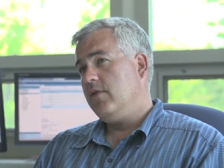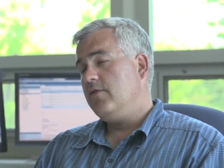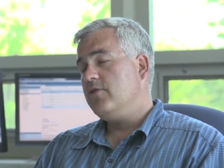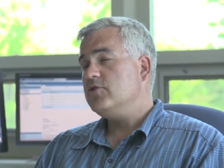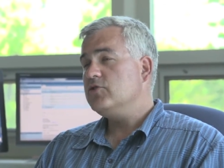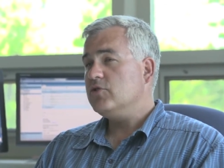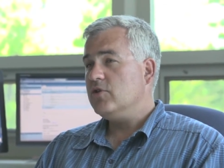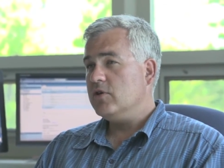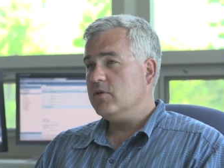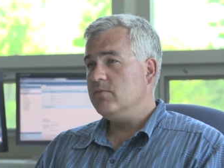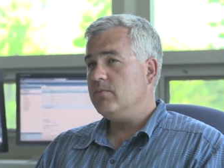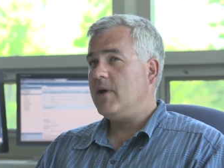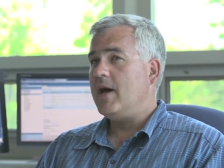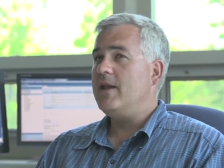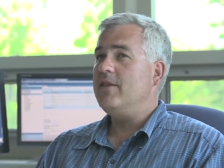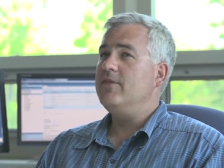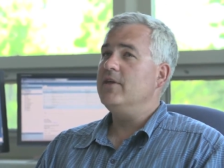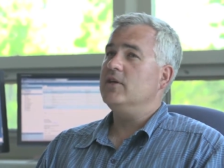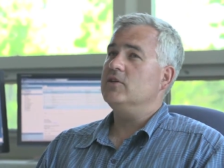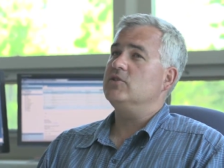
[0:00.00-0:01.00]
there's good and
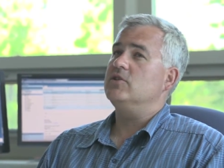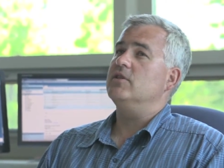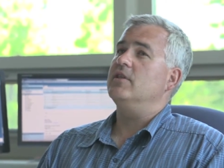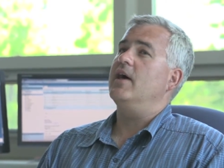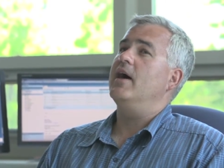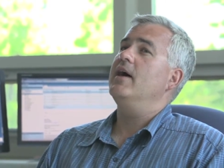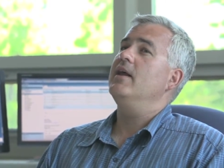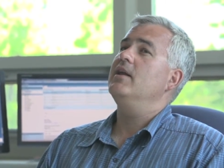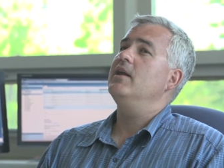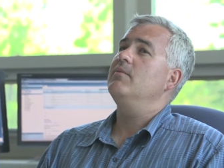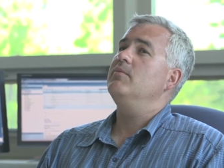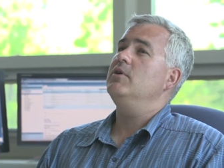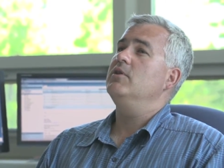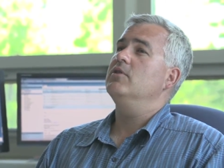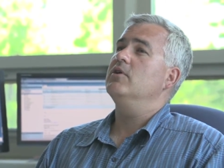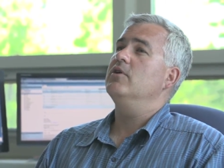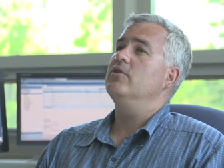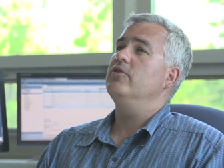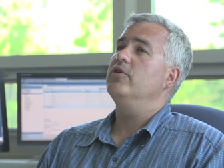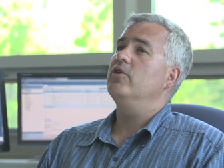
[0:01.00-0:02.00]
bad things to that. I mean,
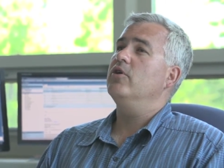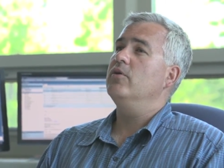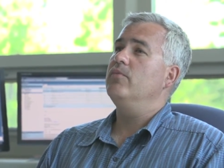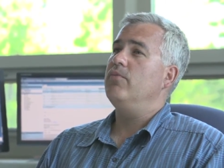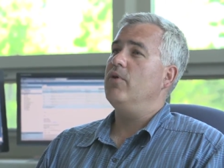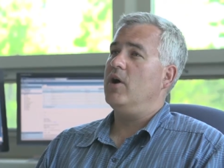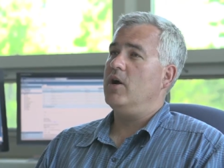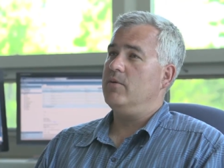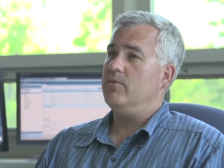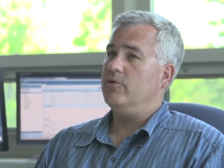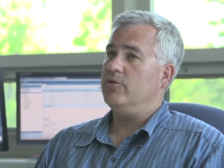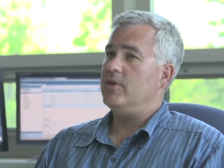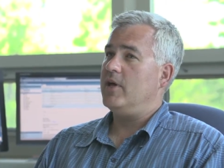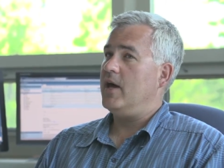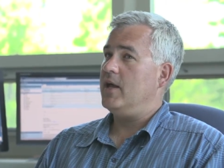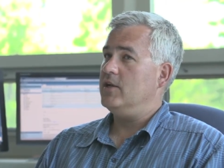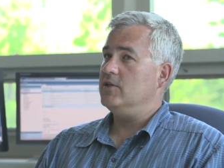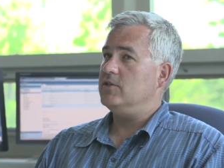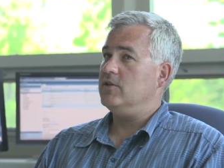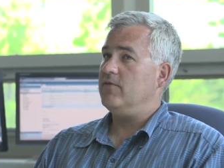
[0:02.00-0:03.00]
the, the good part about
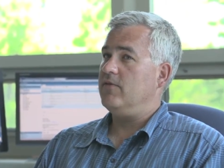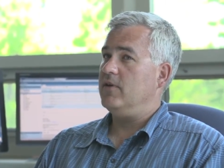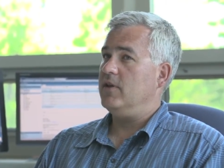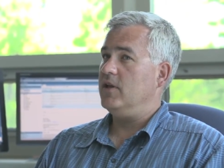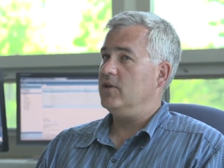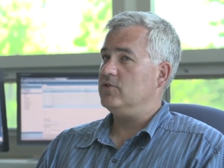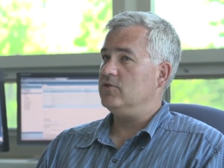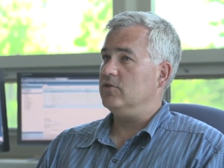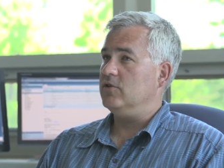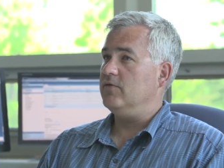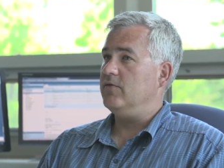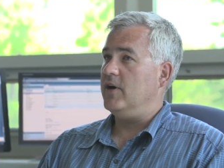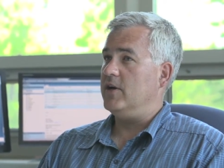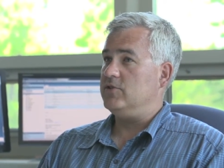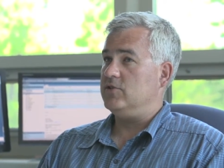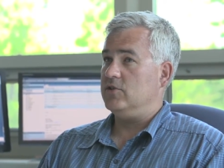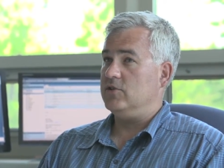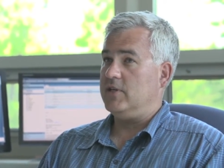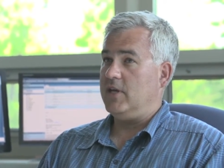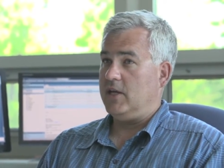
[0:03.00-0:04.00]
that is the financial
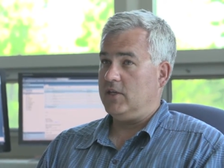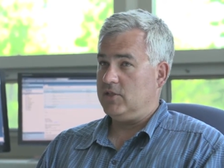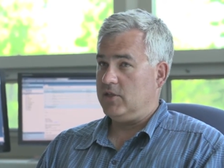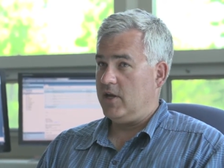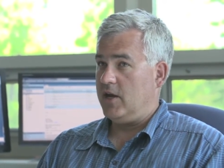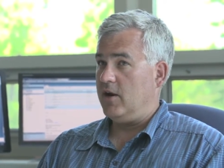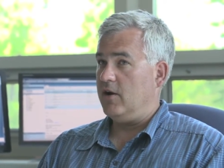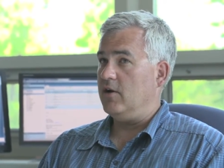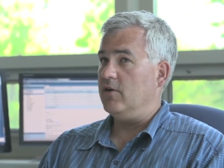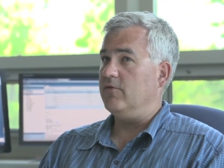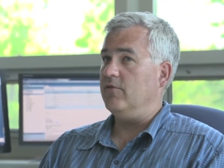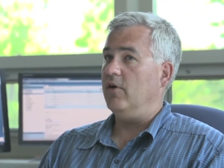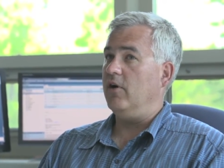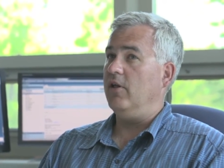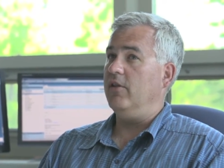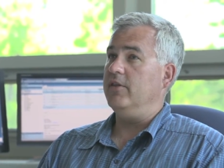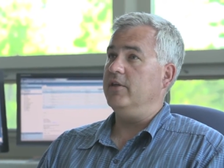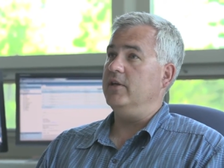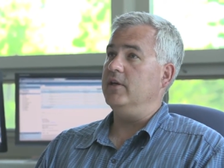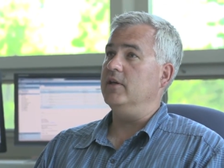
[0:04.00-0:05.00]
advisor takes care of
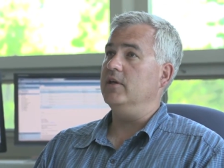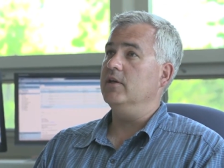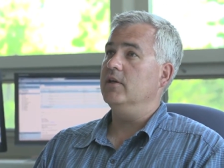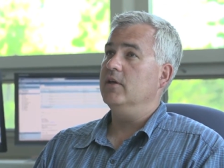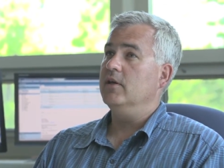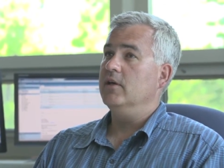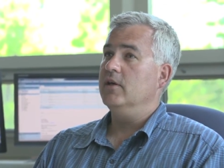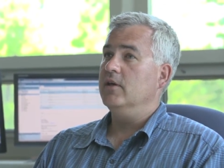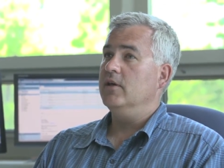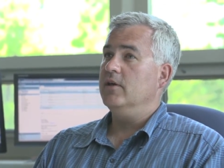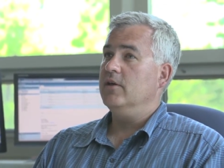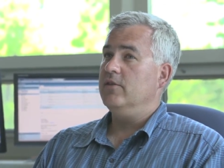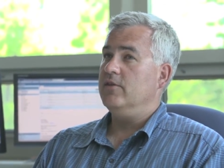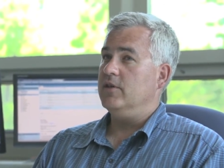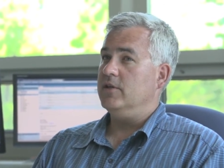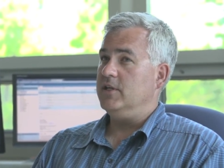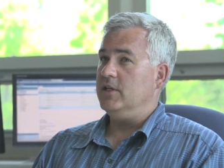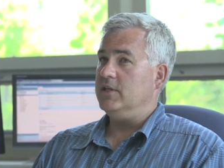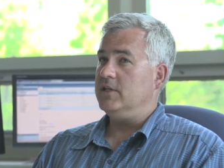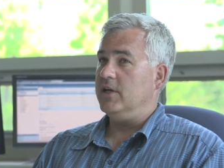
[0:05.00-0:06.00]
all the,
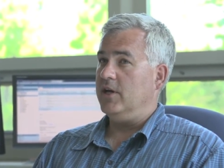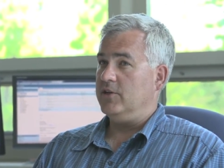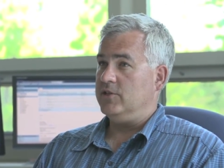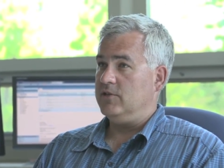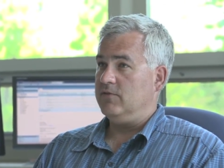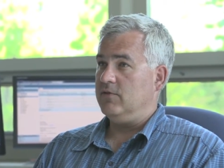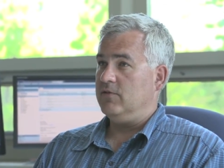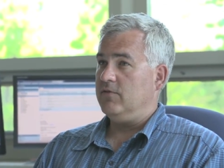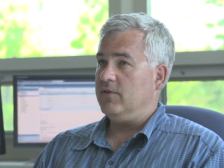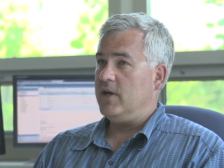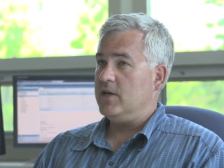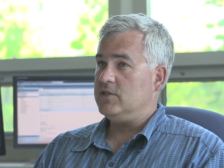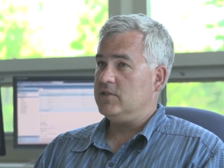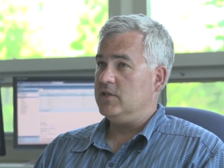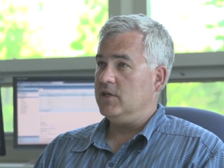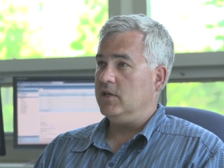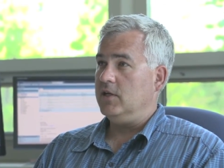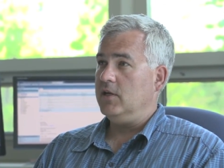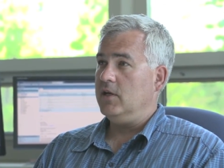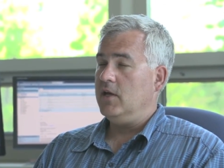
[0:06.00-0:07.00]
the details of
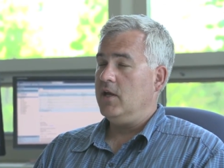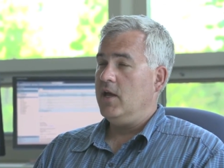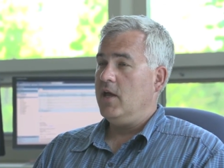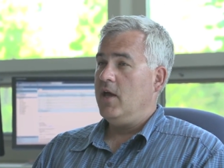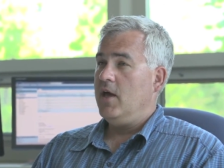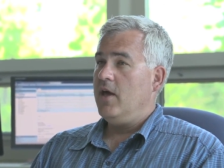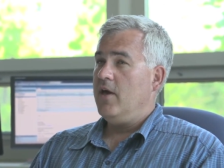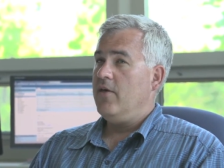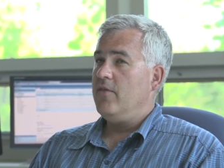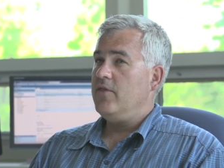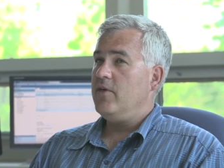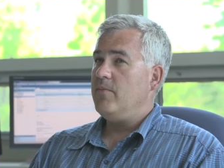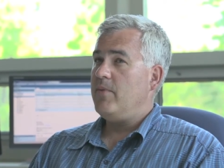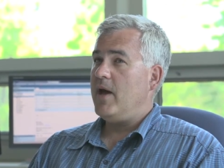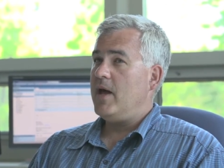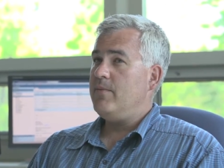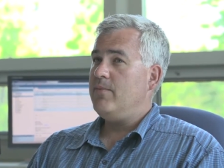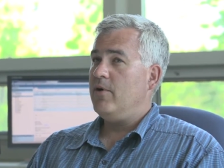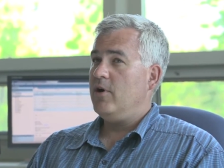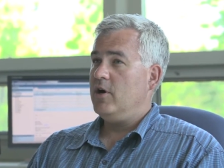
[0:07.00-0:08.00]
investing. The
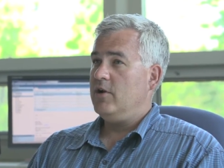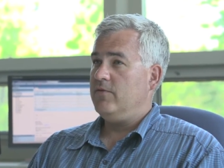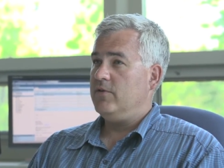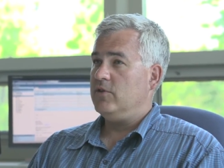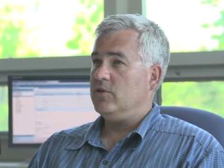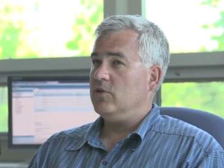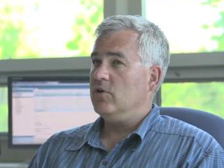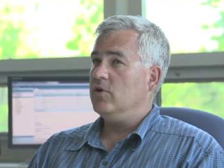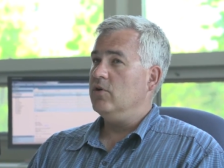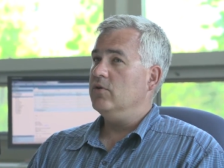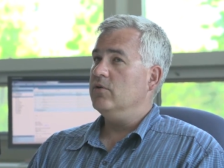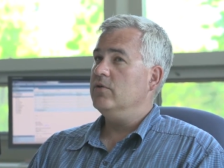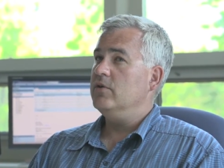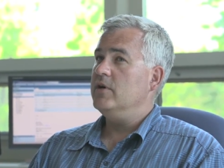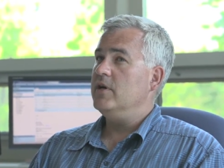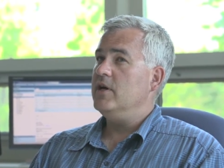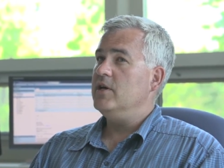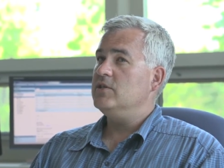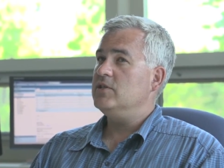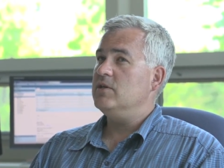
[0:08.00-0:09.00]
bad part of it, though,
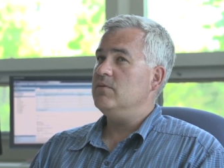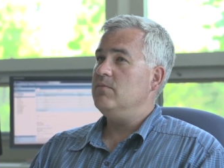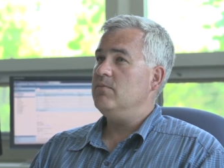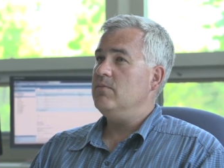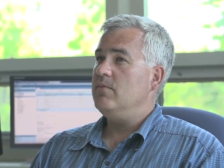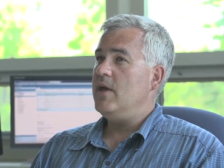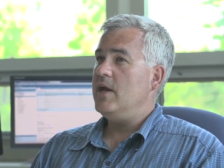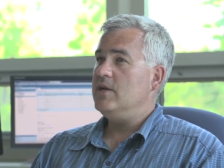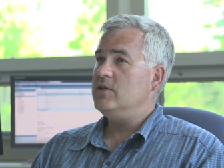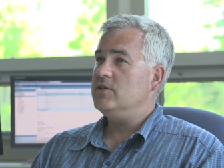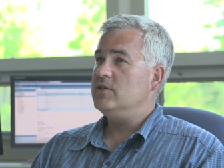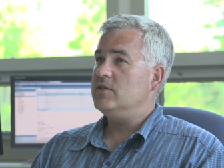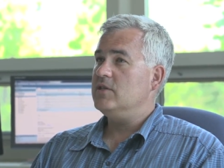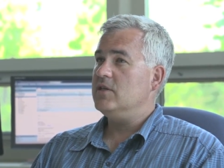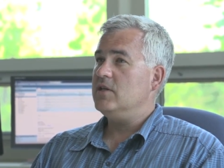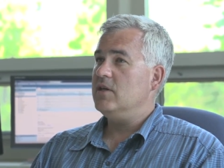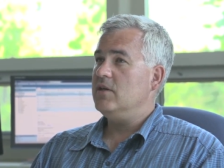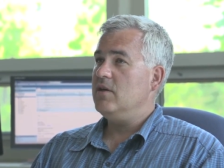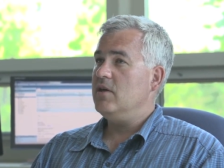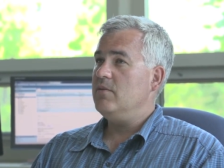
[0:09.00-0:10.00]
is it makes
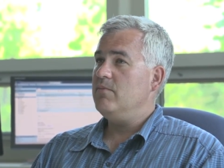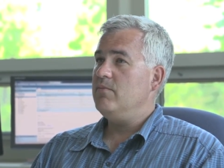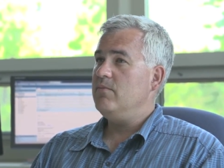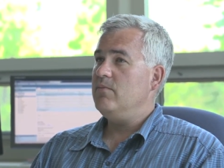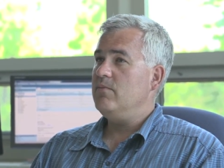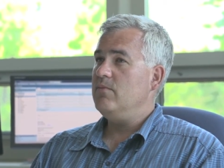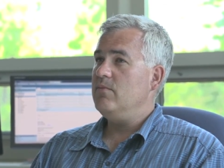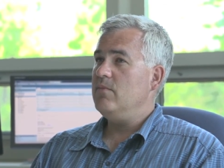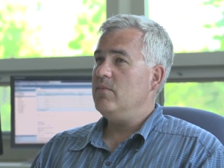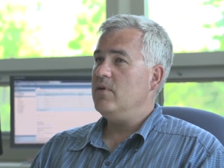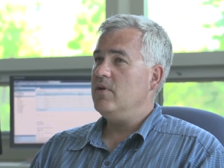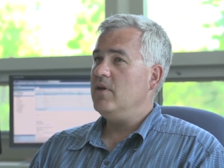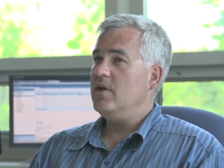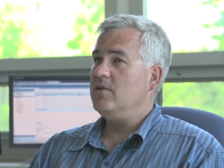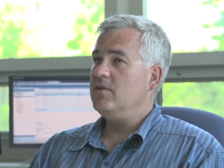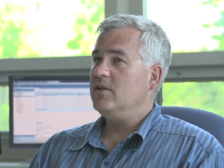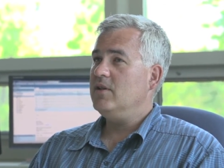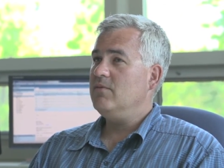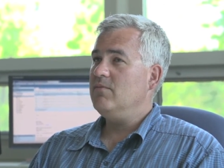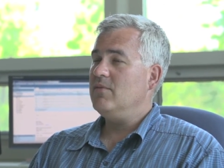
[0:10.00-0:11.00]
it,
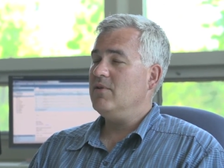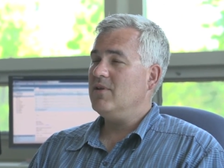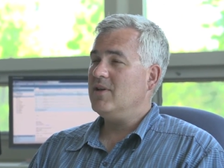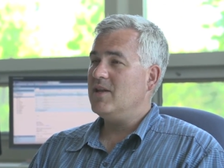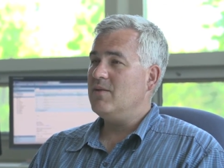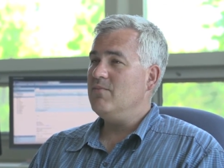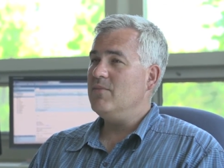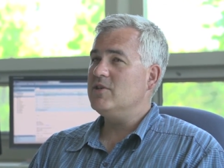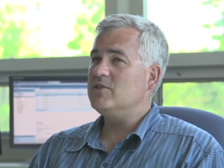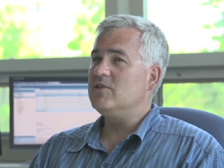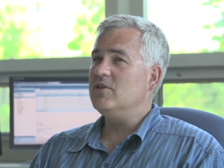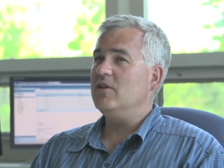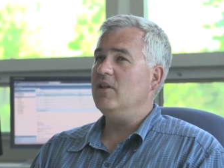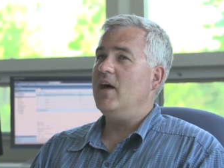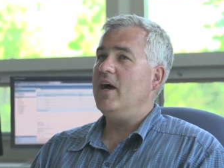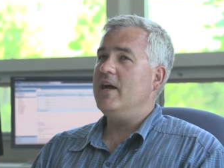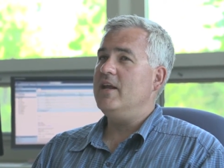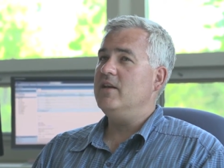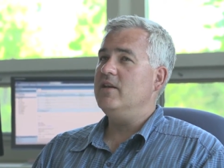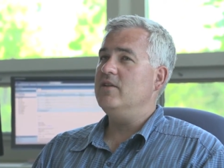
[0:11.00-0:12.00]
it can
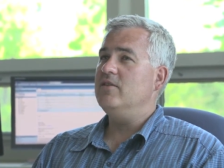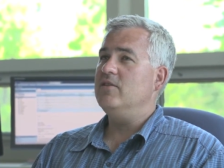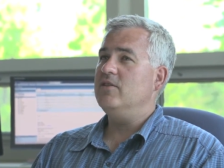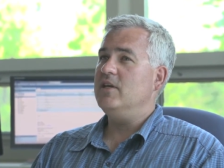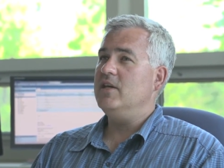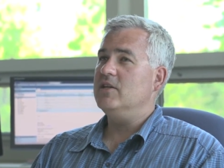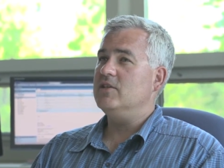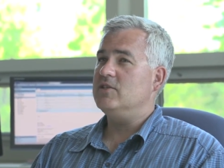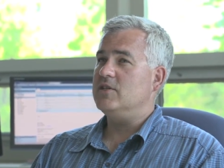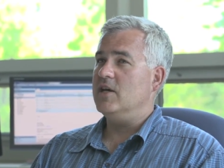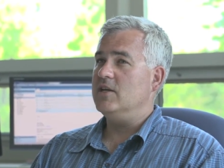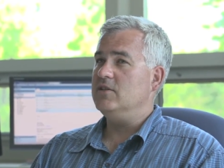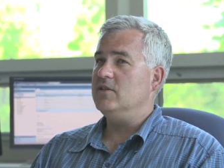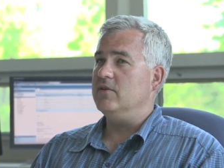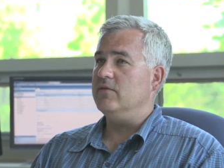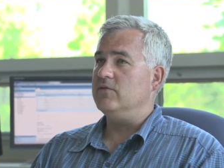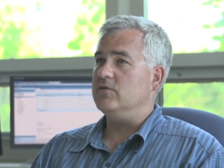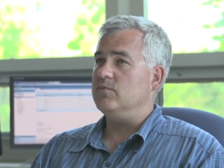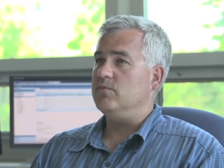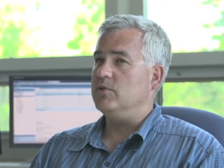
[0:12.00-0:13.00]
misalign the
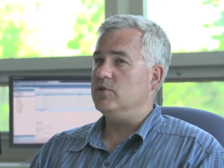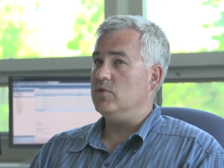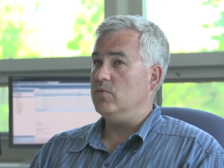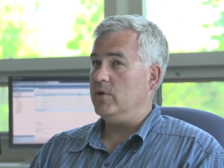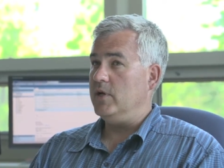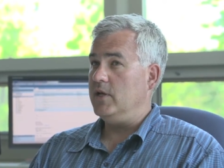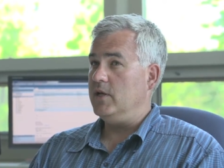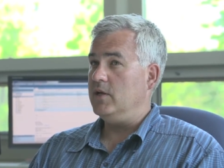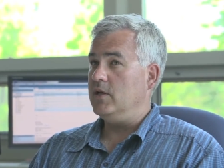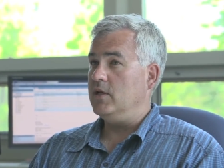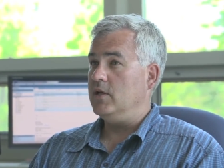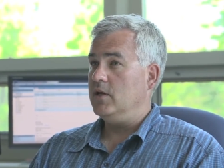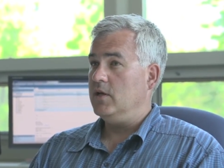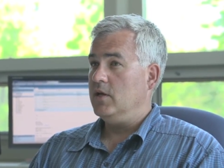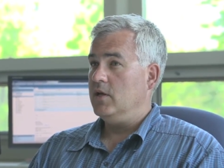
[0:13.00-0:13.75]
incentives between